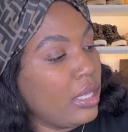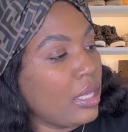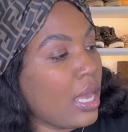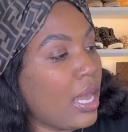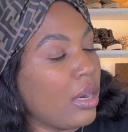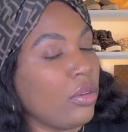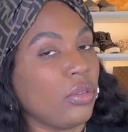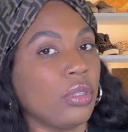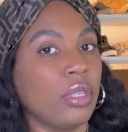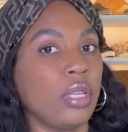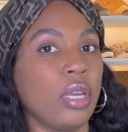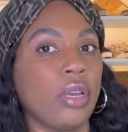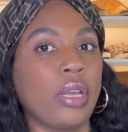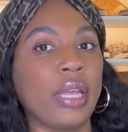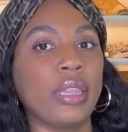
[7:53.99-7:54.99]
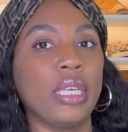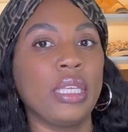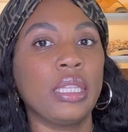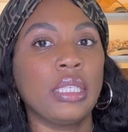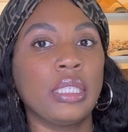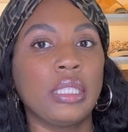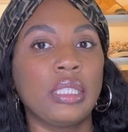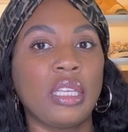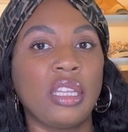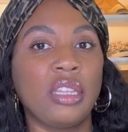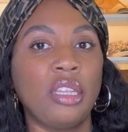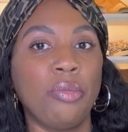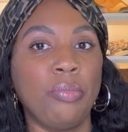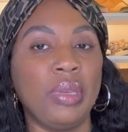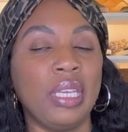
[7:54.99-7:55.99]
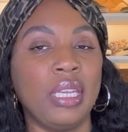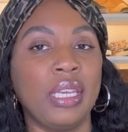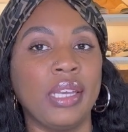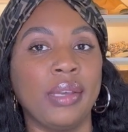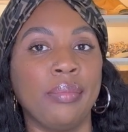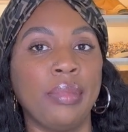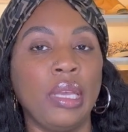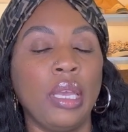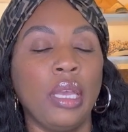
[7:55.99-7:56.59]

don't know, I think this is the medium,